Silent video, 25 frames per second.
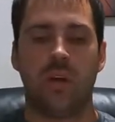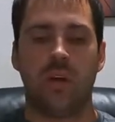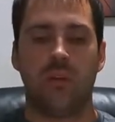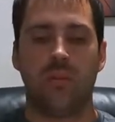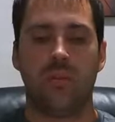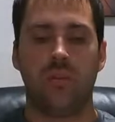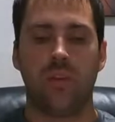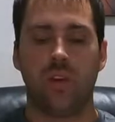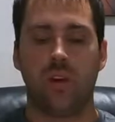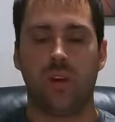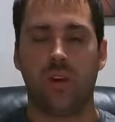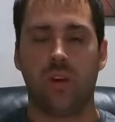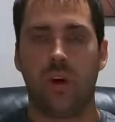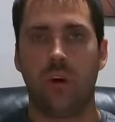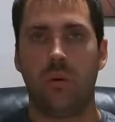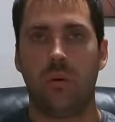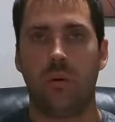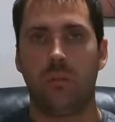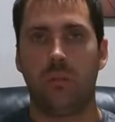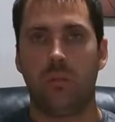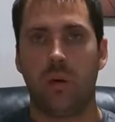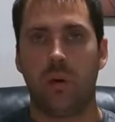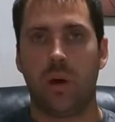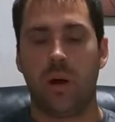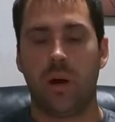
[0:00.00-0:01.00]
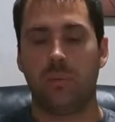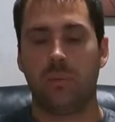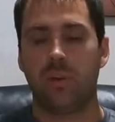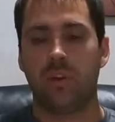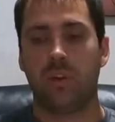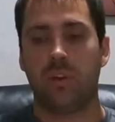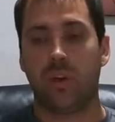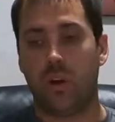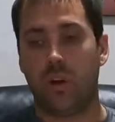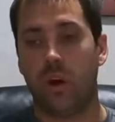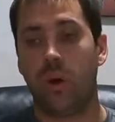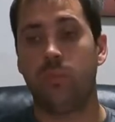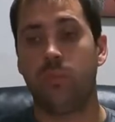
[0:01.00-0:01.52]
The
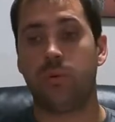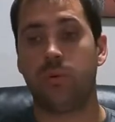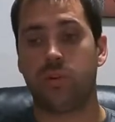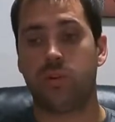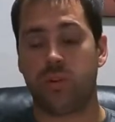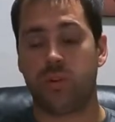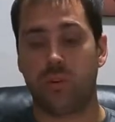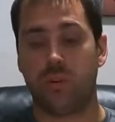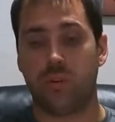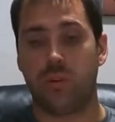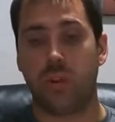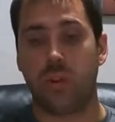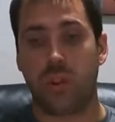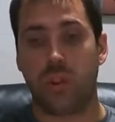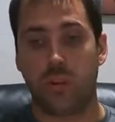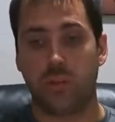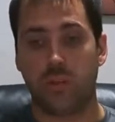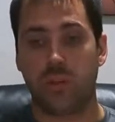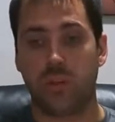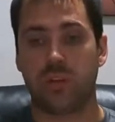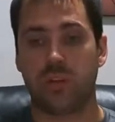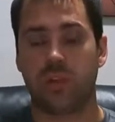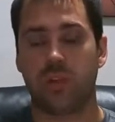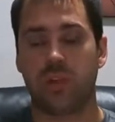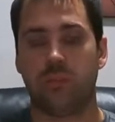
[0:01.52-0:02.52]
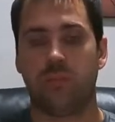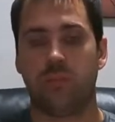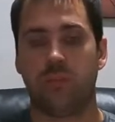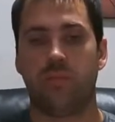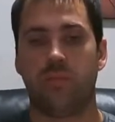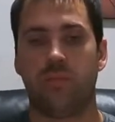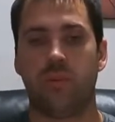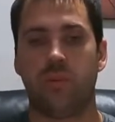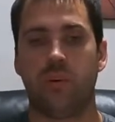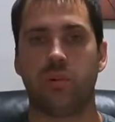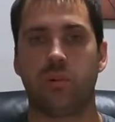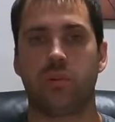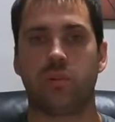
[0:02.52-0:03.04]
Cobras are limited slip
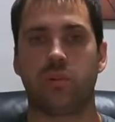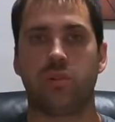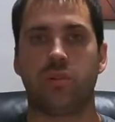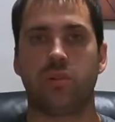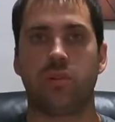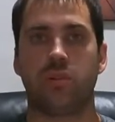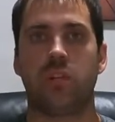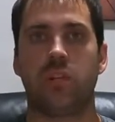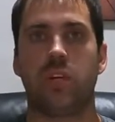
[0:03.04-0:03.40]
differentials.